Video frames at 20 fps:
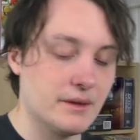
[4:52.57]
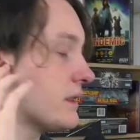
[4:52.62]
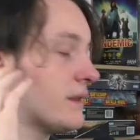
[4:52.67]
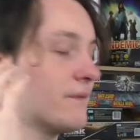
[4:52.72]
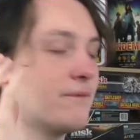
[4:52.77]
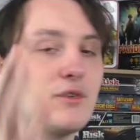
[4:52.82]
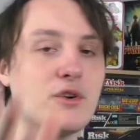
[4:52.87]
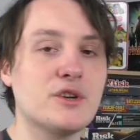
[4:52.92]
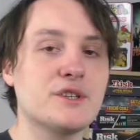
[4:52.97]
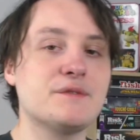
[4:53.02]
The
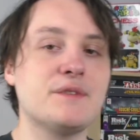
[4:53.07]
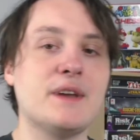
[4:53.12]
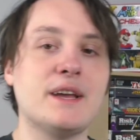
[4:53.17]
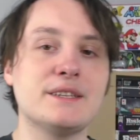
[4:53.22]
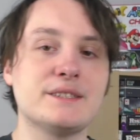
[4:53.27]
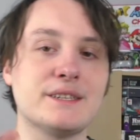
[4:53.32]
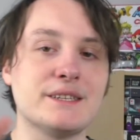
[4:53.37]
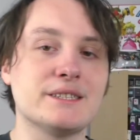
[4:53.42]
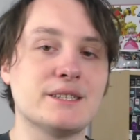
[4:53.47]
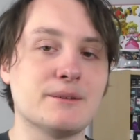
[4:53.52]
first
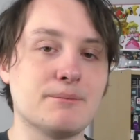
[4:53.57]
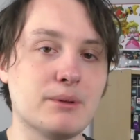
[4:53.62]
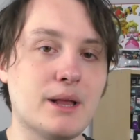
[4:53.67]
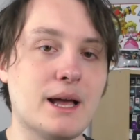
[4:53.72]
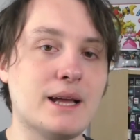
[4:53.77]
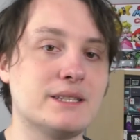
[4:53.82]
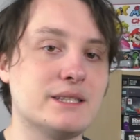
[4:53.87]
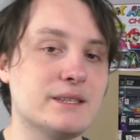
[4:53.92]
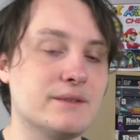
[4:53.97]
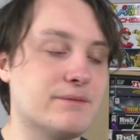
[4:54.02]
phase is the
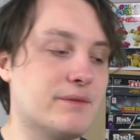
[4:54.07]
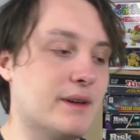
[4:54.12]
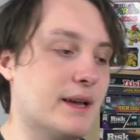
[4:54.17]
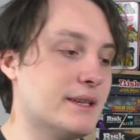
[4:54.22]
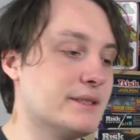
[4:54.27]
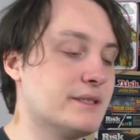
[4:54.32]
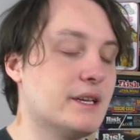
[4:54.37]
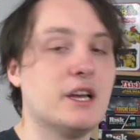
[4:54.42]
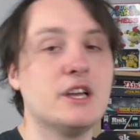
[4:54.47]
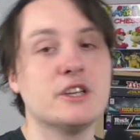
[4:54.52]
planting
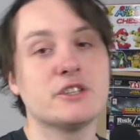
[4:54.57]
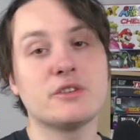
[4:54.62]
phase.